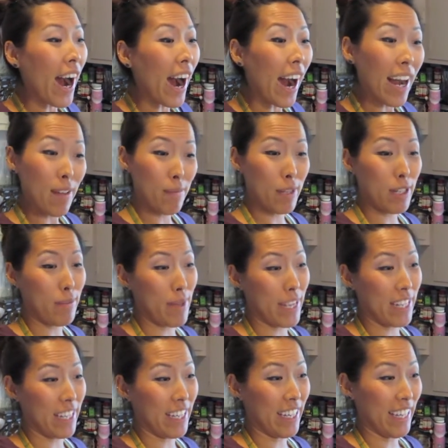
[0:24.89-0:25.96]
I'm gonna
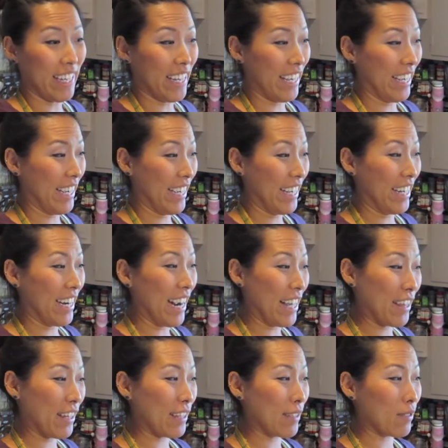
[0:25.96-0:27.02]
make it and I
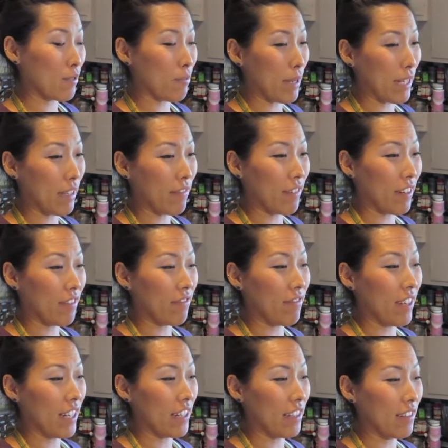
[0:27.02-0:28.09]
thought this would make a fun
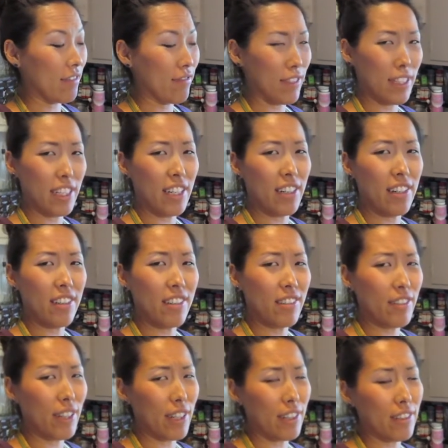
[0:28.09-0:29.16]
Veda video.
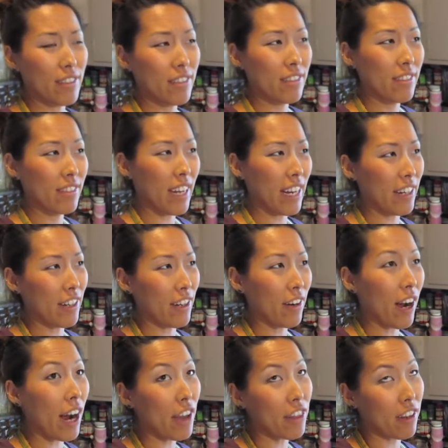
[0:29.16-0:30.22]
Well, I don't know.
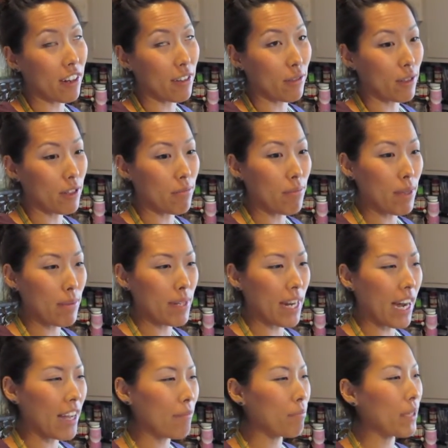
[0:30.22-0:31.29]
I thought it would. Maybe
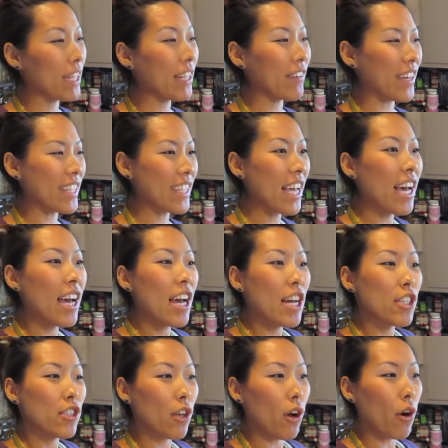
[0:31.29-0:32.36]
not. But anyways,
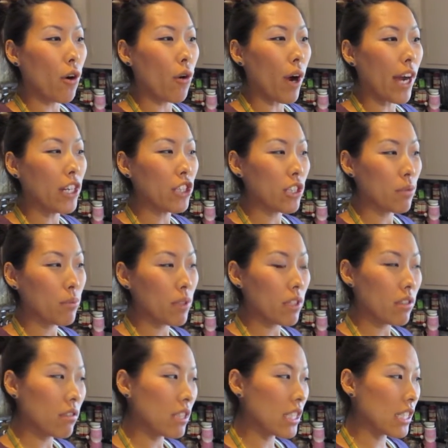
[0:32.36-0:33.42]
so I just want
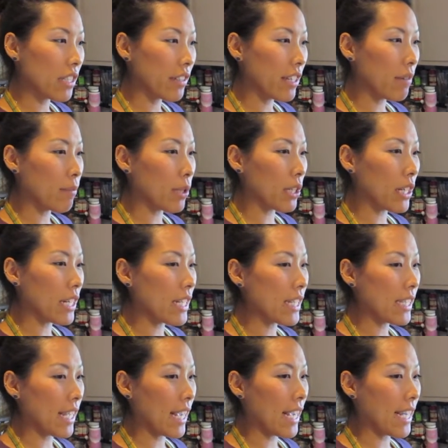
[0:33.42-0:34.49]
to do a disclaimer and
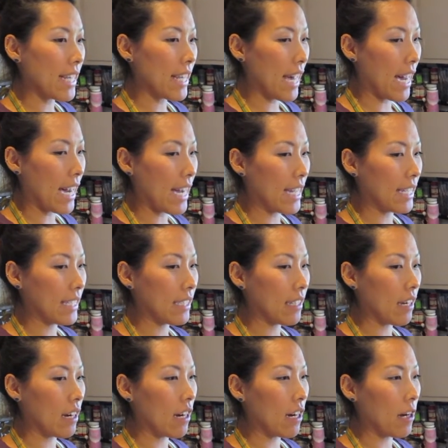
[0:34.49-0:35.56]
say that
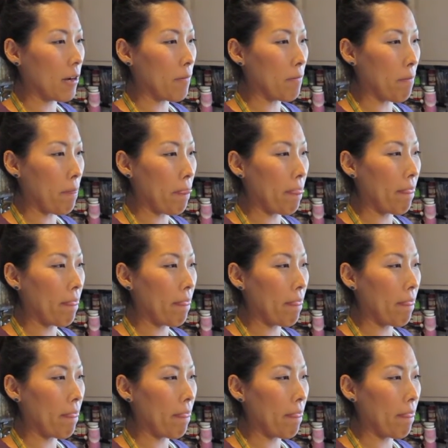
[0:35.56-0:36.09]
um,